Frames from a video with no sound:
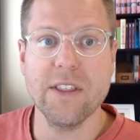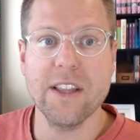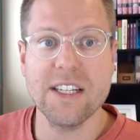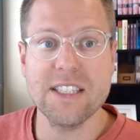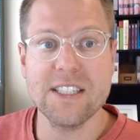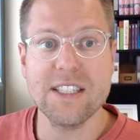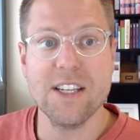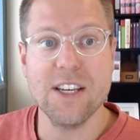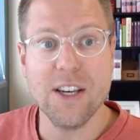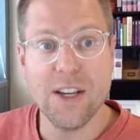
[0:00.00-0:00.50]

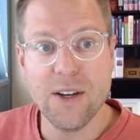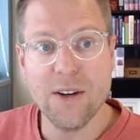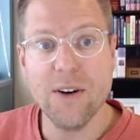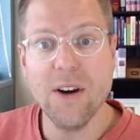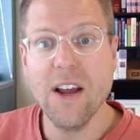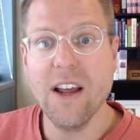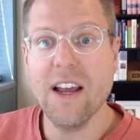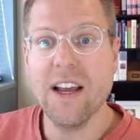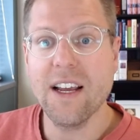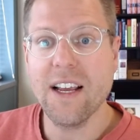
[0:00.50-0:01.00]
This
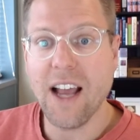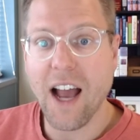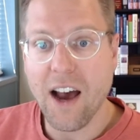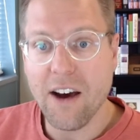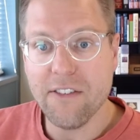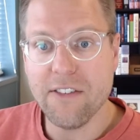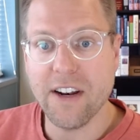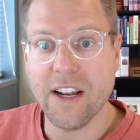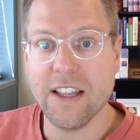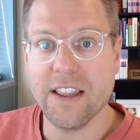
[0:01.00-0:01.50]
new
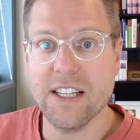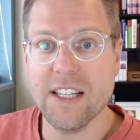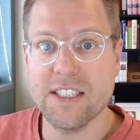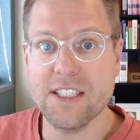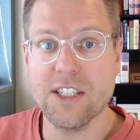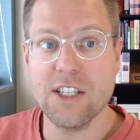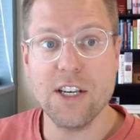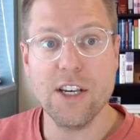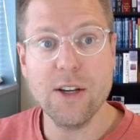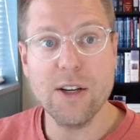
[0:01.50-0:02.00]
covenant,
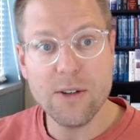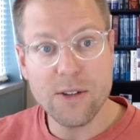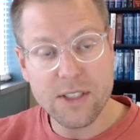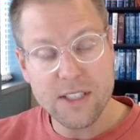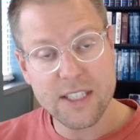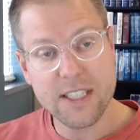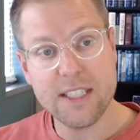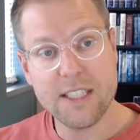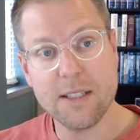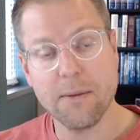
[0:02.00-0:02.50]
this new
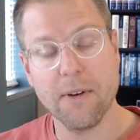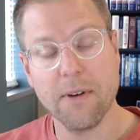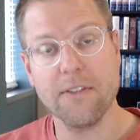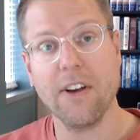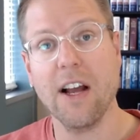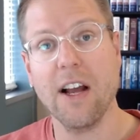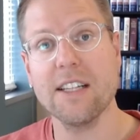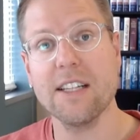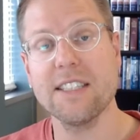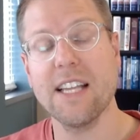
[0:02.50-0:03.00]
system of
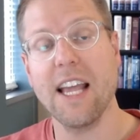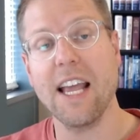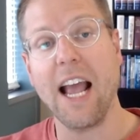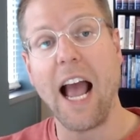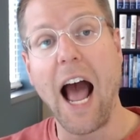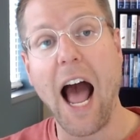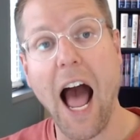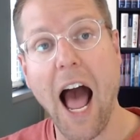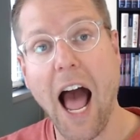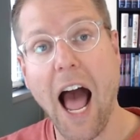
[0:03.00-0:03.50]
God saying,
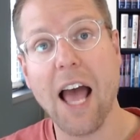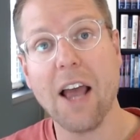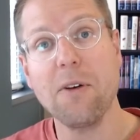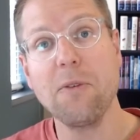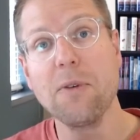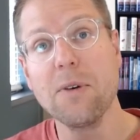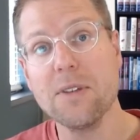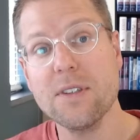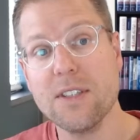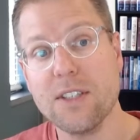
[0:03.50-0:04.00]
I
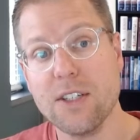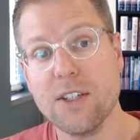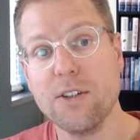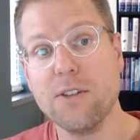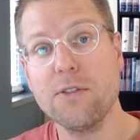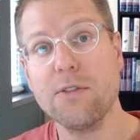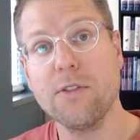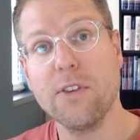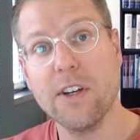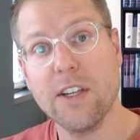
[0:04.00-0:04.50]
will do
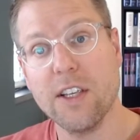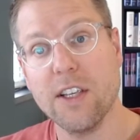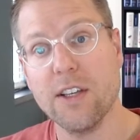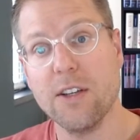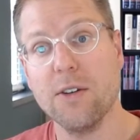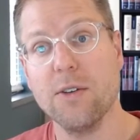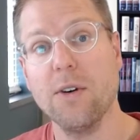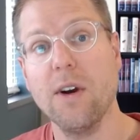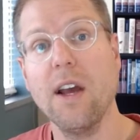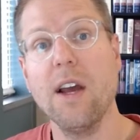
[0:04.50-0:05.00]
for
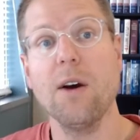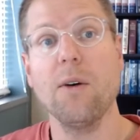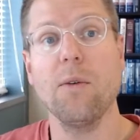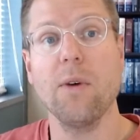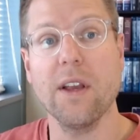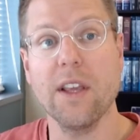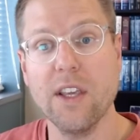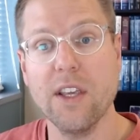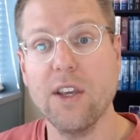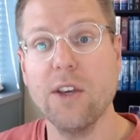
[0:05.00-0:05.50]
you
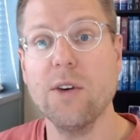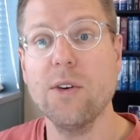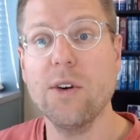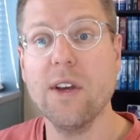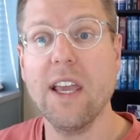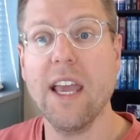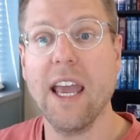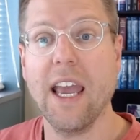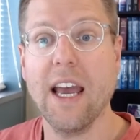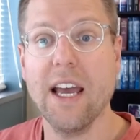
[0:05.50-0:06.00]
what you
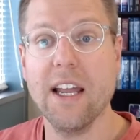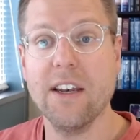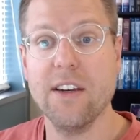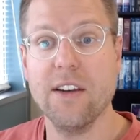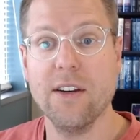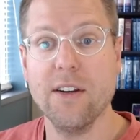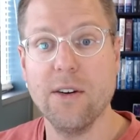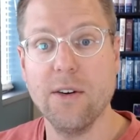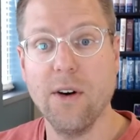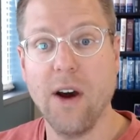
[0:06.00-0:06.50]
can't
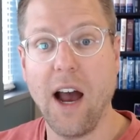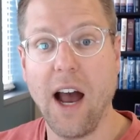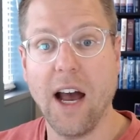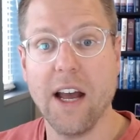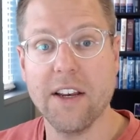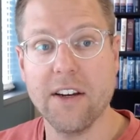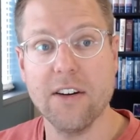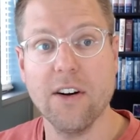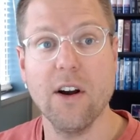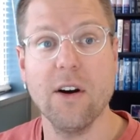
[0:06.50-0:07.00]
do
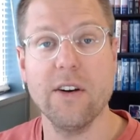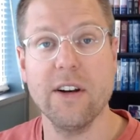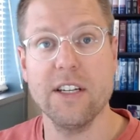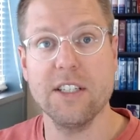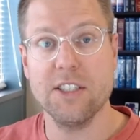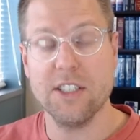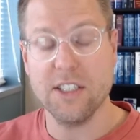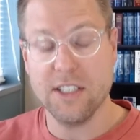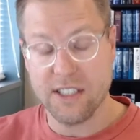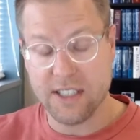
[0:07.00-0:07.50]
on your own.
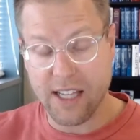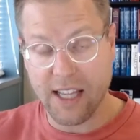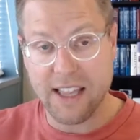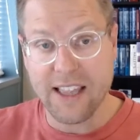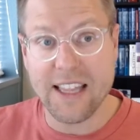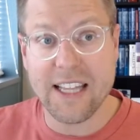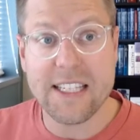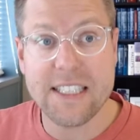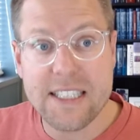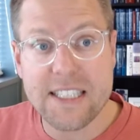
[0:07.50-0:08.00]
And Jesus saying,
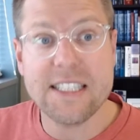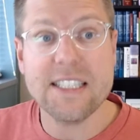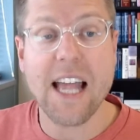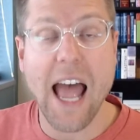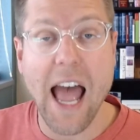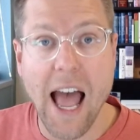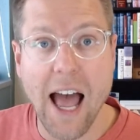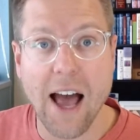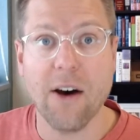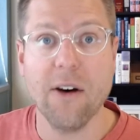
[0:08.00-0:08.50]
this is
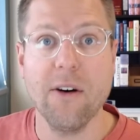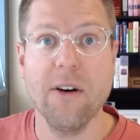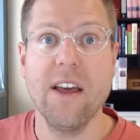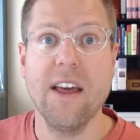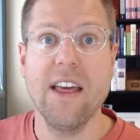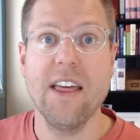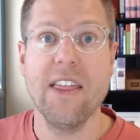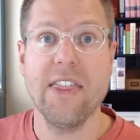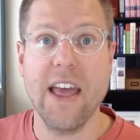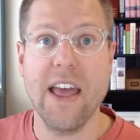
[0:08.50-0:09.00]
how
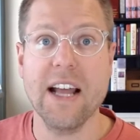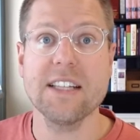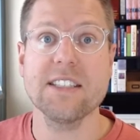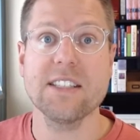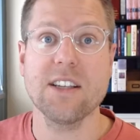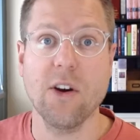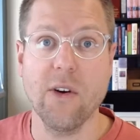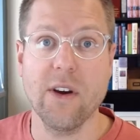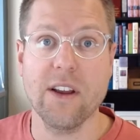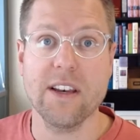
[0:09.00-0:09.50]
that's
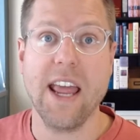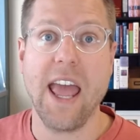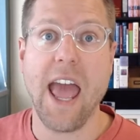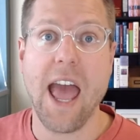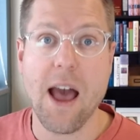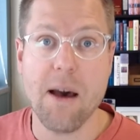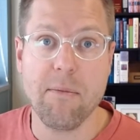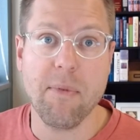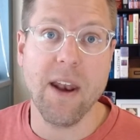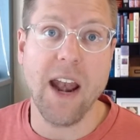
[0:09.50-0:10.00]
going to
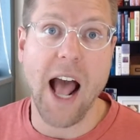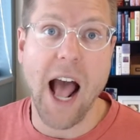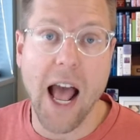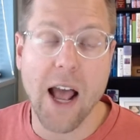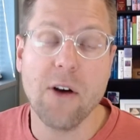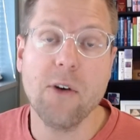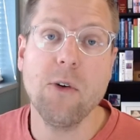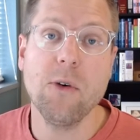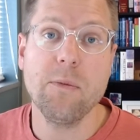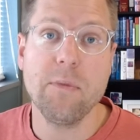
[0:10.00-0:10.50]
happen.
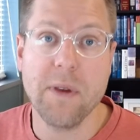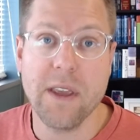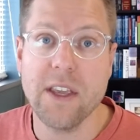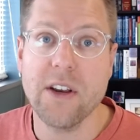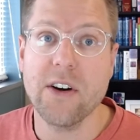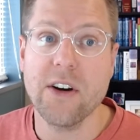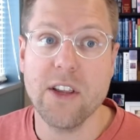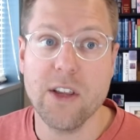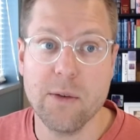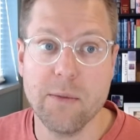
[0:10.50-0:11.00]
I will be
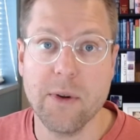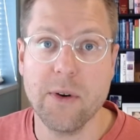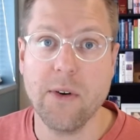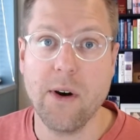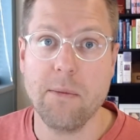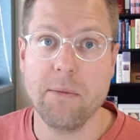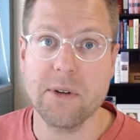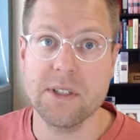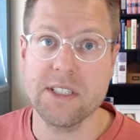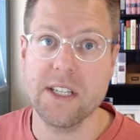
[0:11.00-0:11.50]
your human
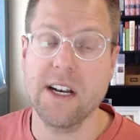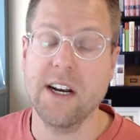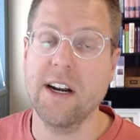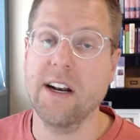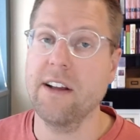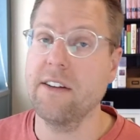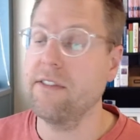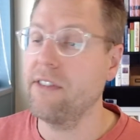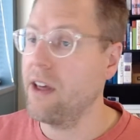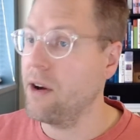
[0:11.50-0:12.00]

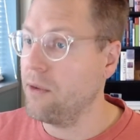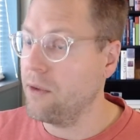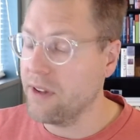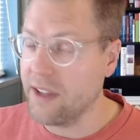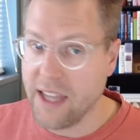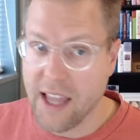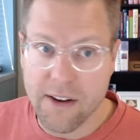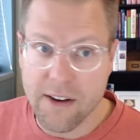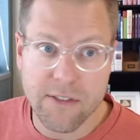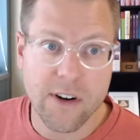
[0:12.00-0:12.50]
representative that will
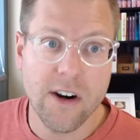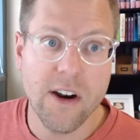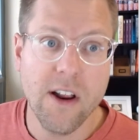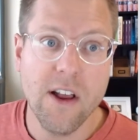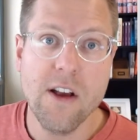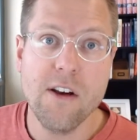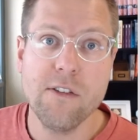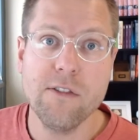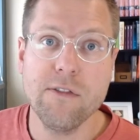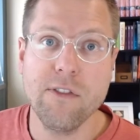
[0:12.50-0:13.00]
never
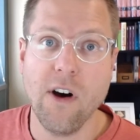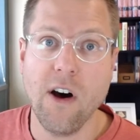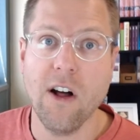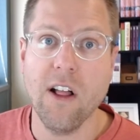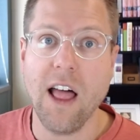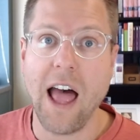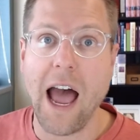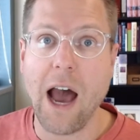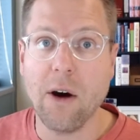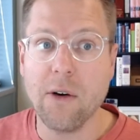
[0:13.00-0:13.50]

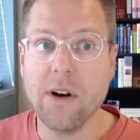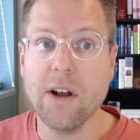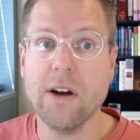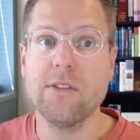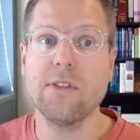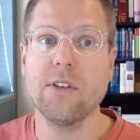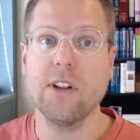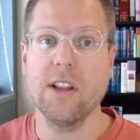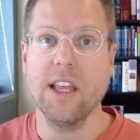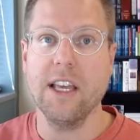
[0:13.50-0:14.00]
fall out
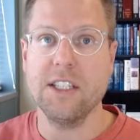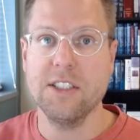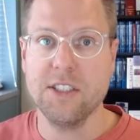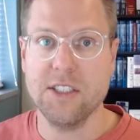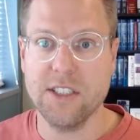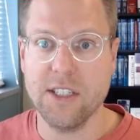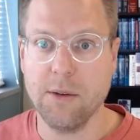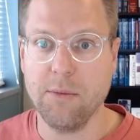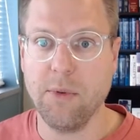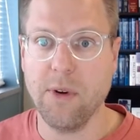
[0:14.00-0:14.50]
of
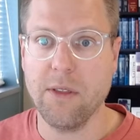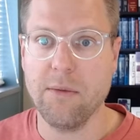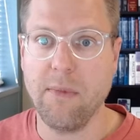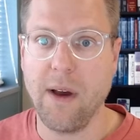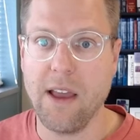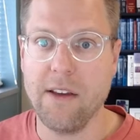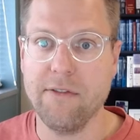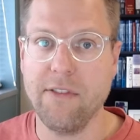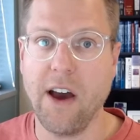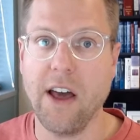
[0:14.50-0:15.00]
relationship with
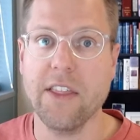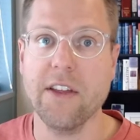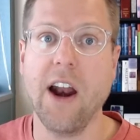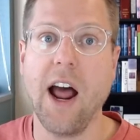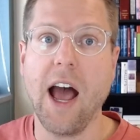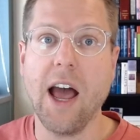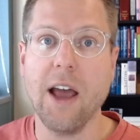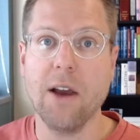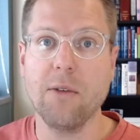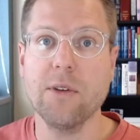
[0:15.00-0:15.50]
my Father.
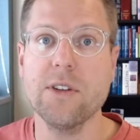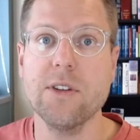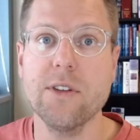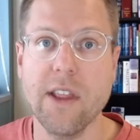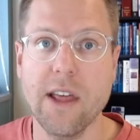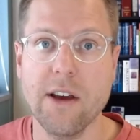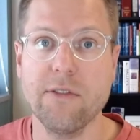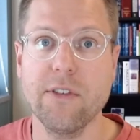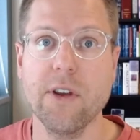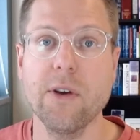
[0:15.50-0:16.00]
I will do
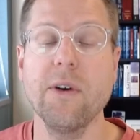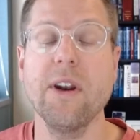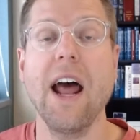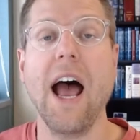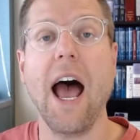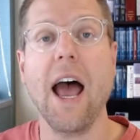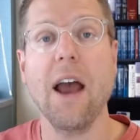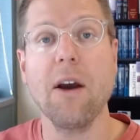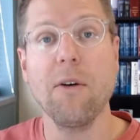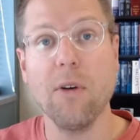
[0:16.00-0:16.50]
that for you. And
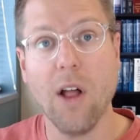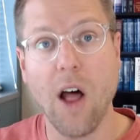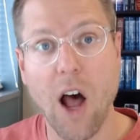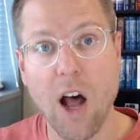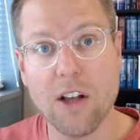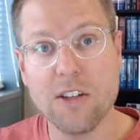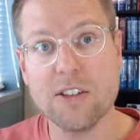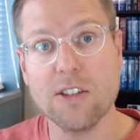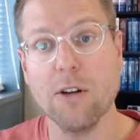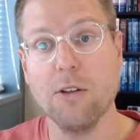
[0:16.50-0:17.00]
I will
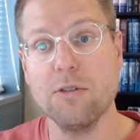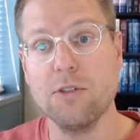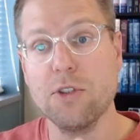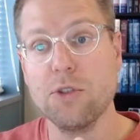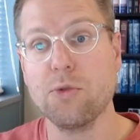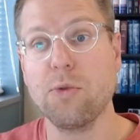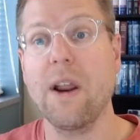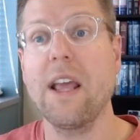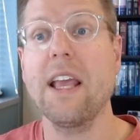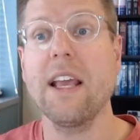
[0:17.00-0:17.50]
also
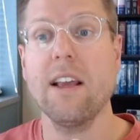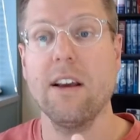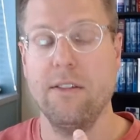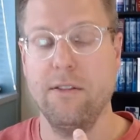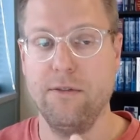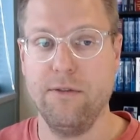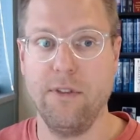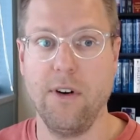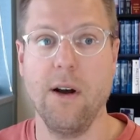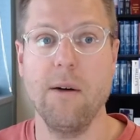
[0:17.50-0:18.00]
drink
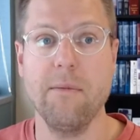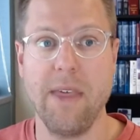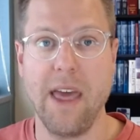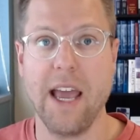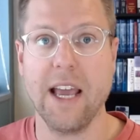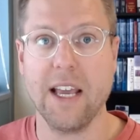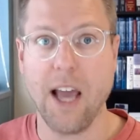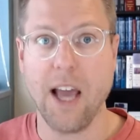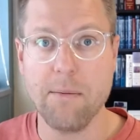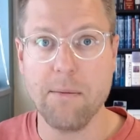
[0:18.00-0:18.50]
from
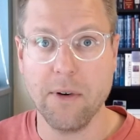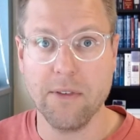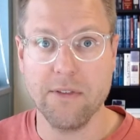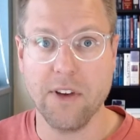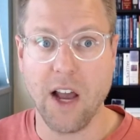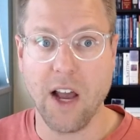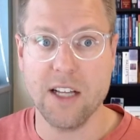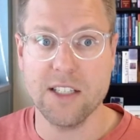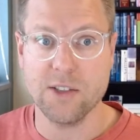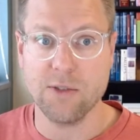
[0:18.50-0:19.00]
that cup of
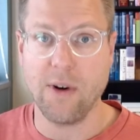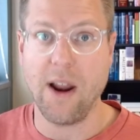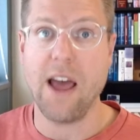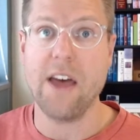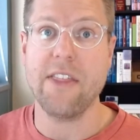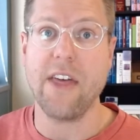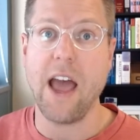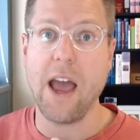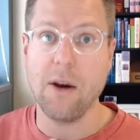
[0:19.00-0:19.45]
God's wrath.